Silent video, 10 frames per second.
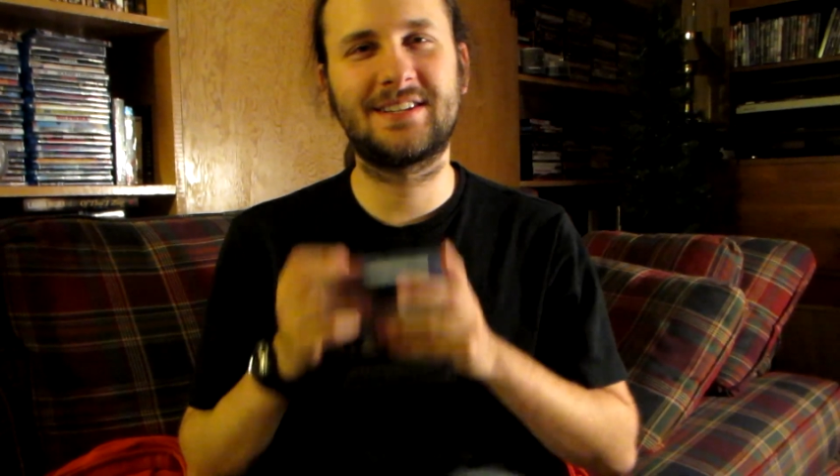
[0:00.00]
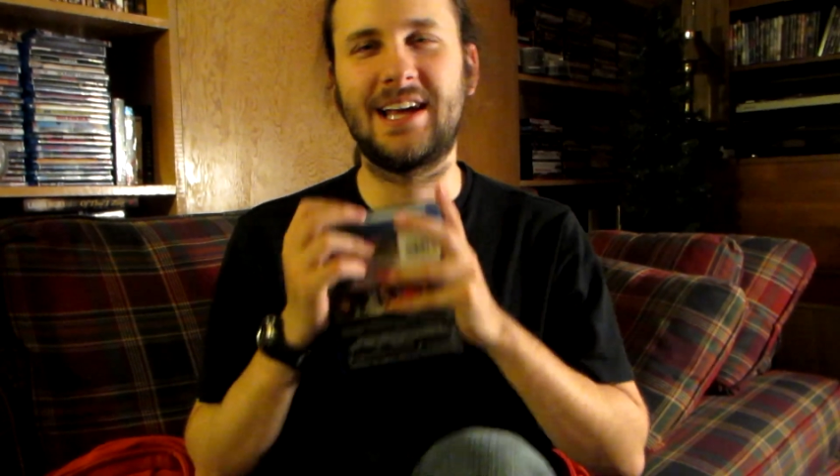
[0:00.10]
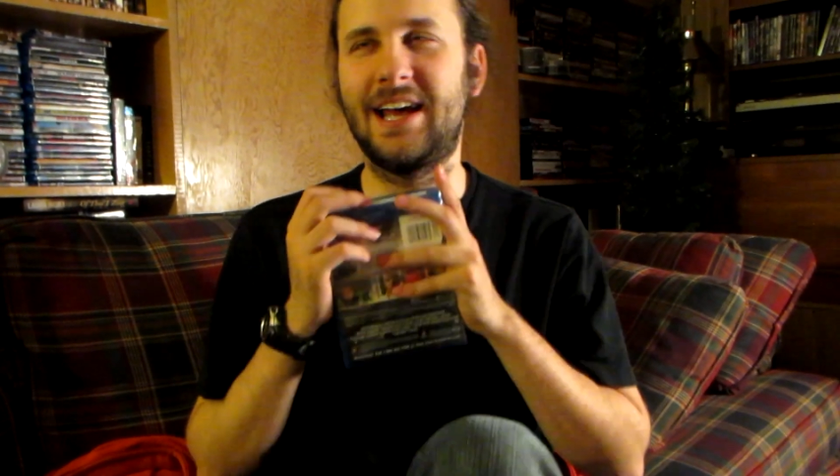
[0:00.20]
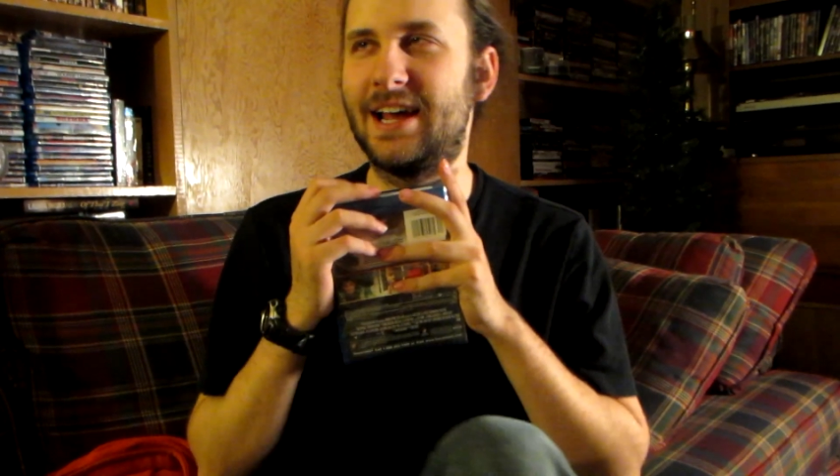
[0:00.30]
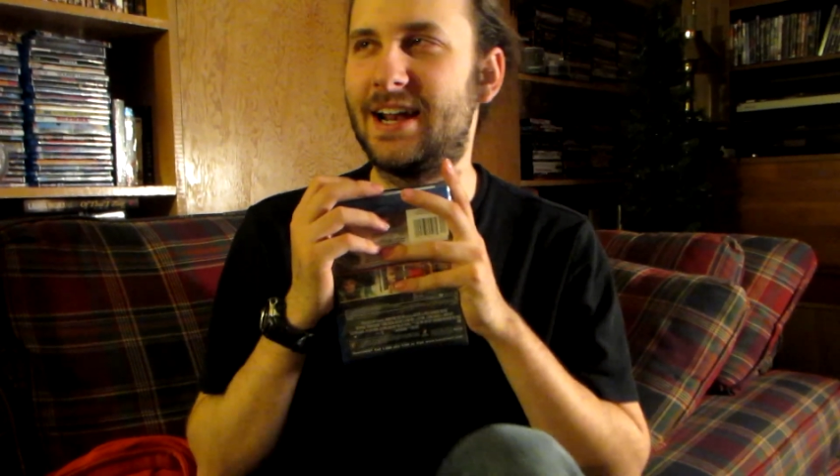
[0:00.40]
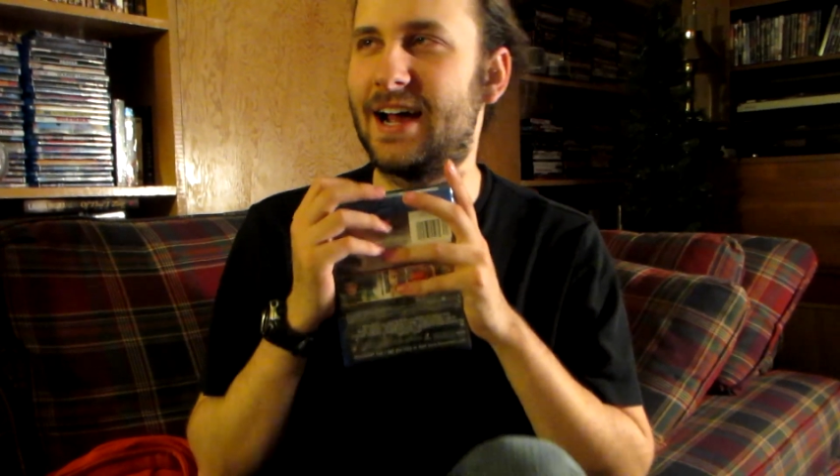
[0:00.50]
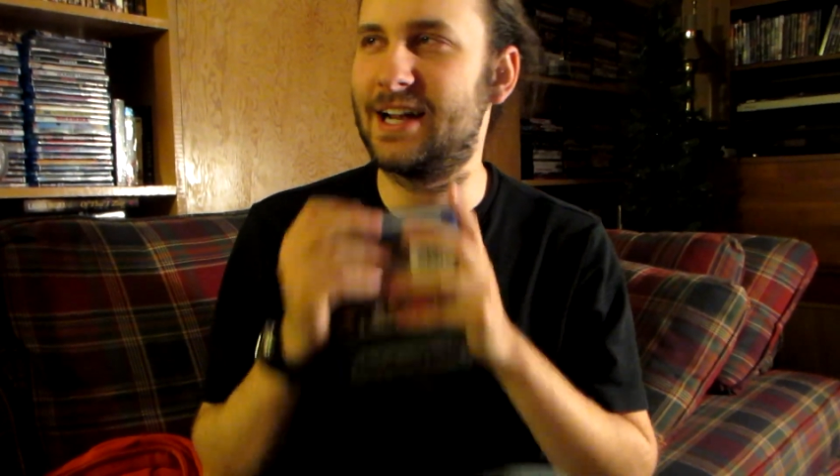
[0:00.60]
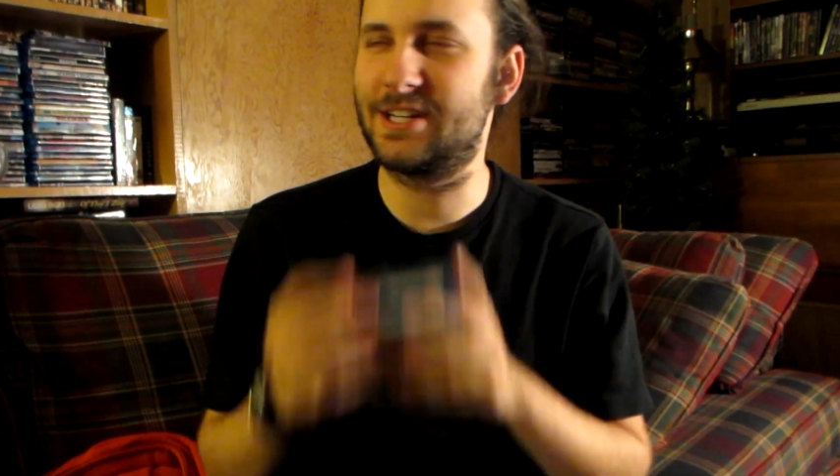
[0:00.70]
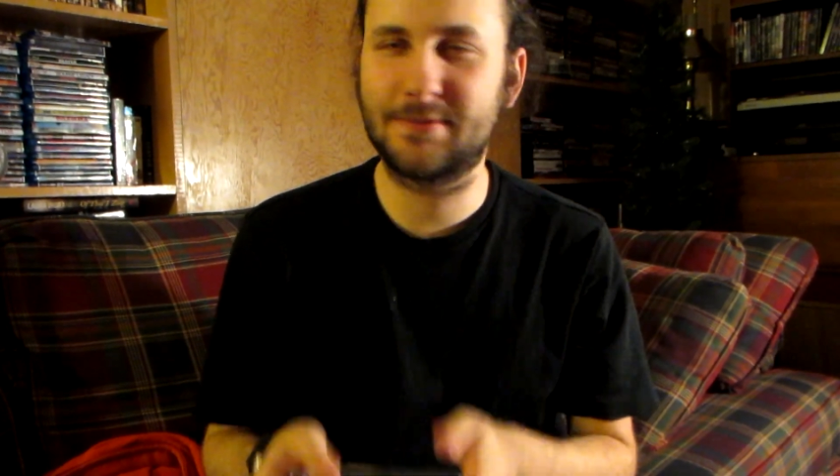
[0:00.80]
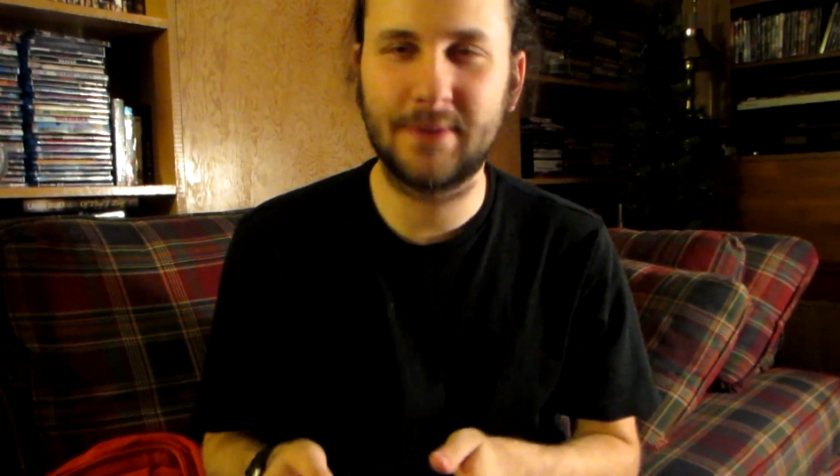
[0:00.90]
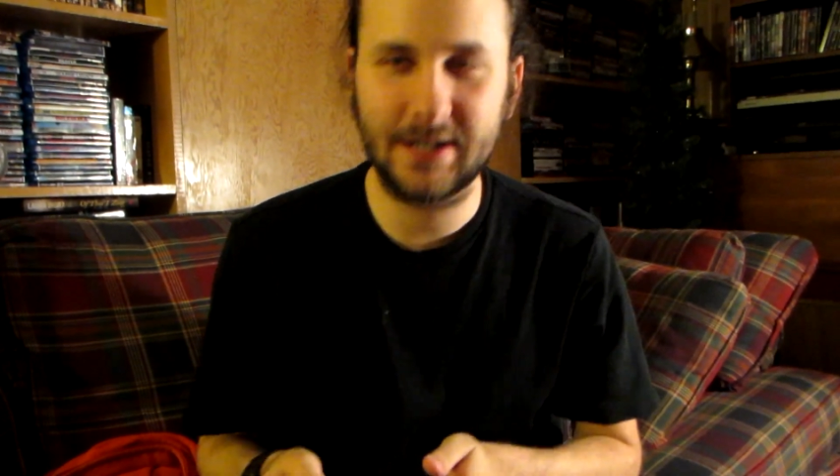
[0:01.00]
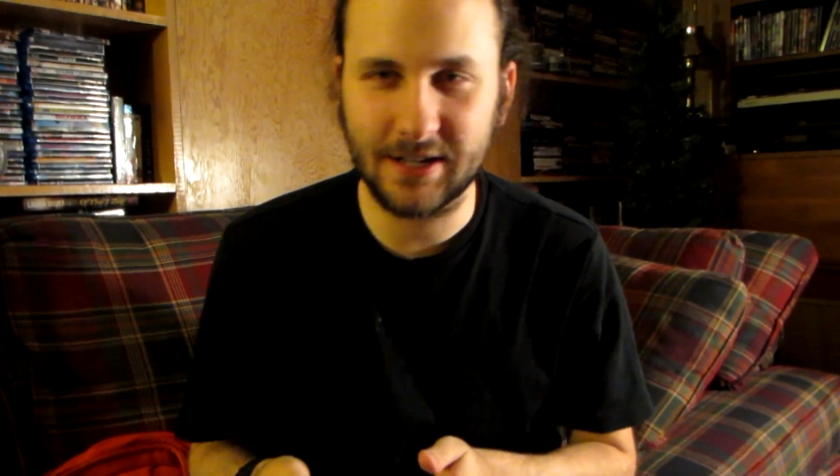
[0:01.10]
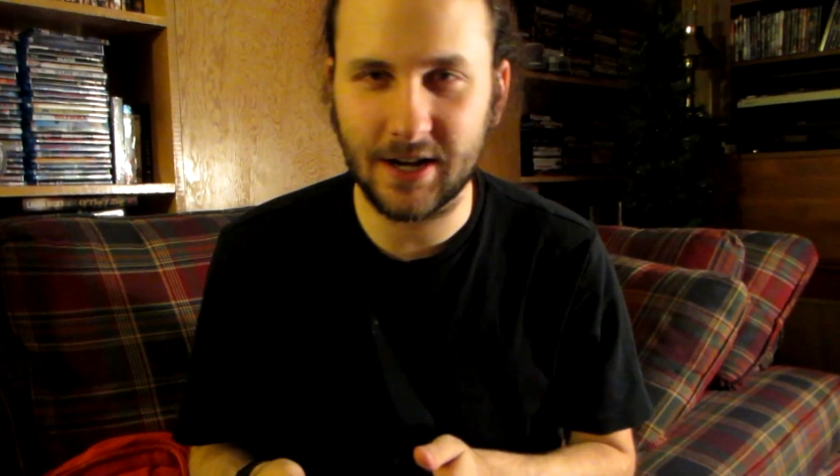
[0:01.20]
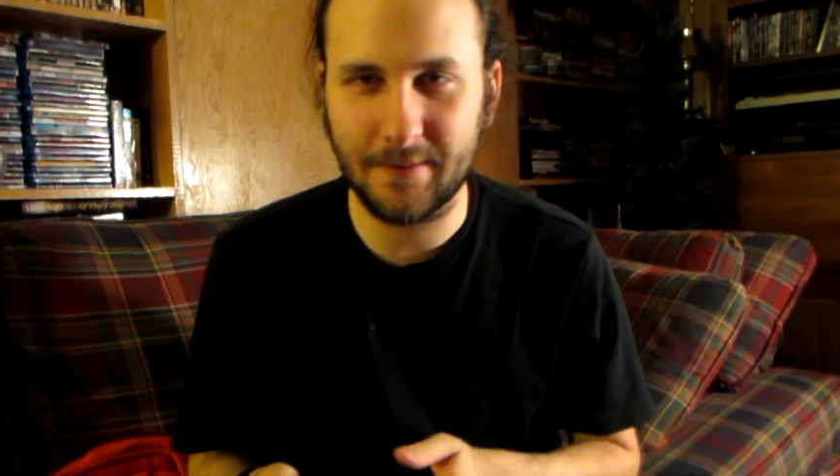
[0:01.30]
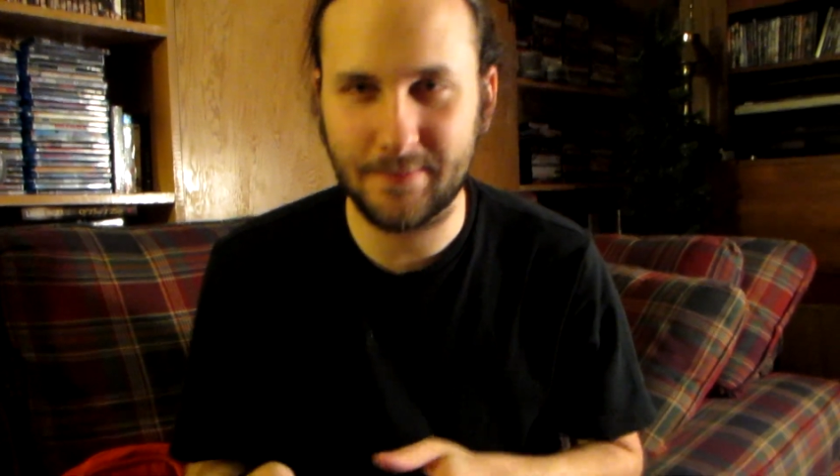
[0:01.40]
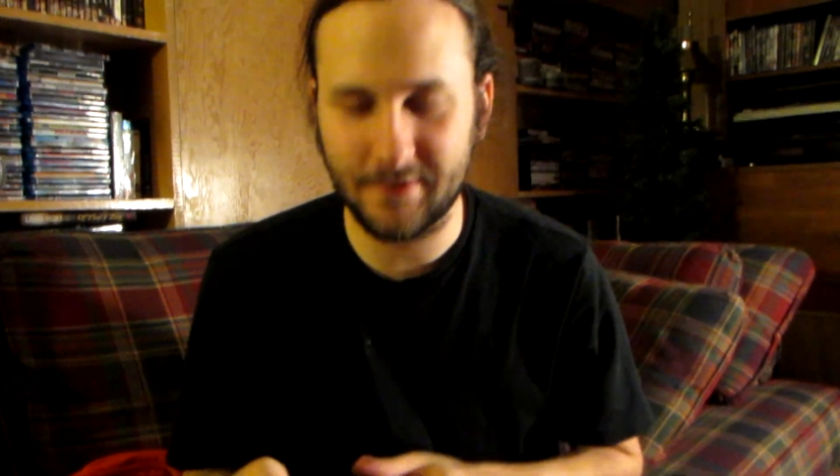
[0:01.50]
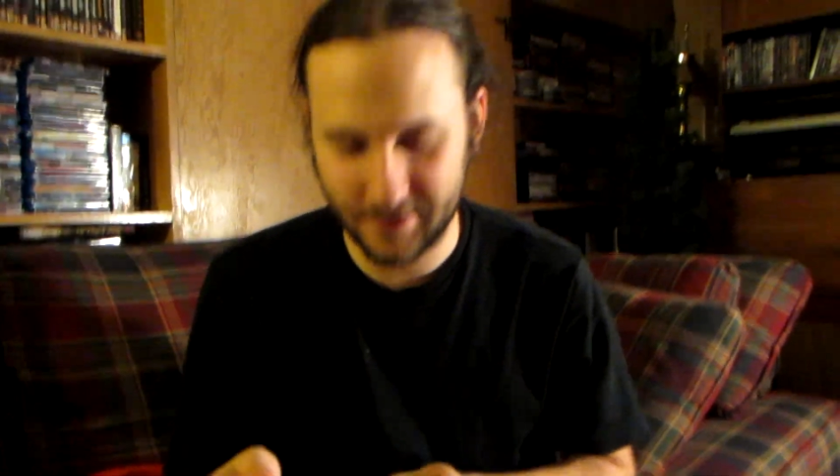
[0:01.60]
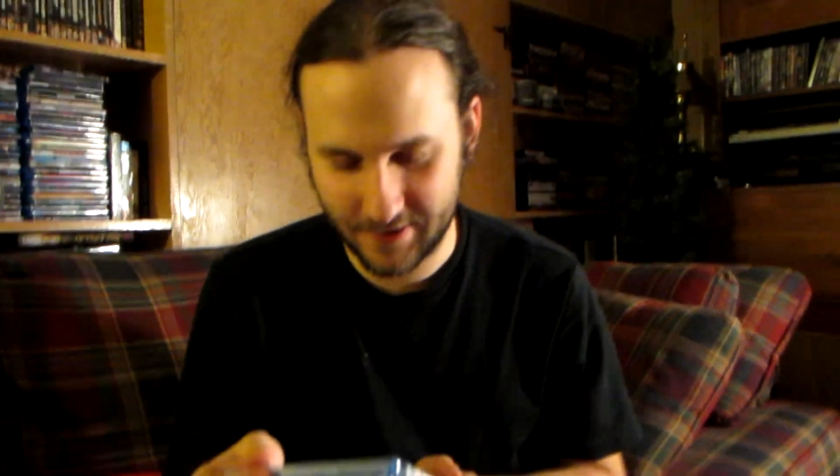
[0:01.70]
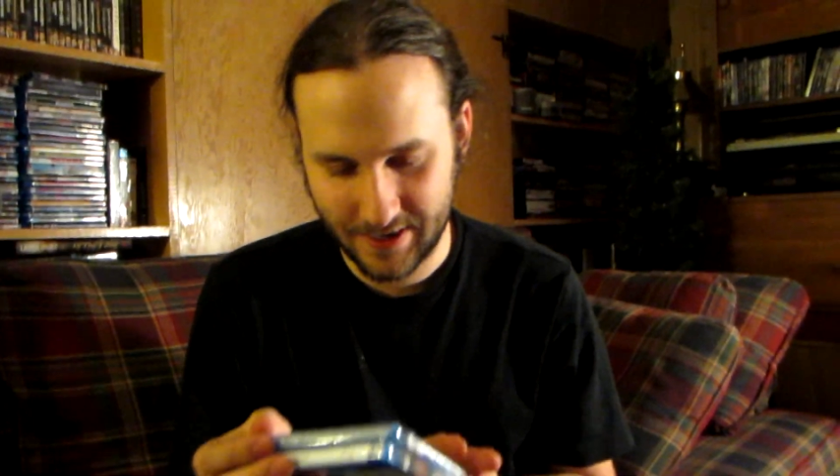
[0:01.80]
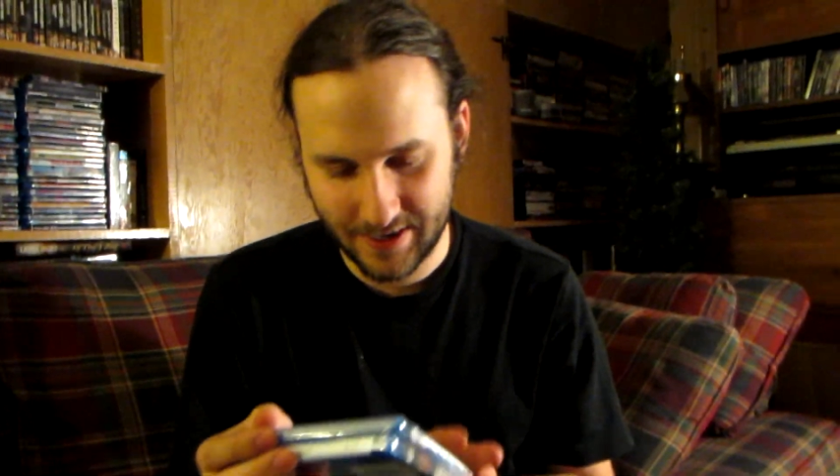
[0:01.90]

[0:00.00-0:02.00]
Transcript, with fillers: and I just picked a couple.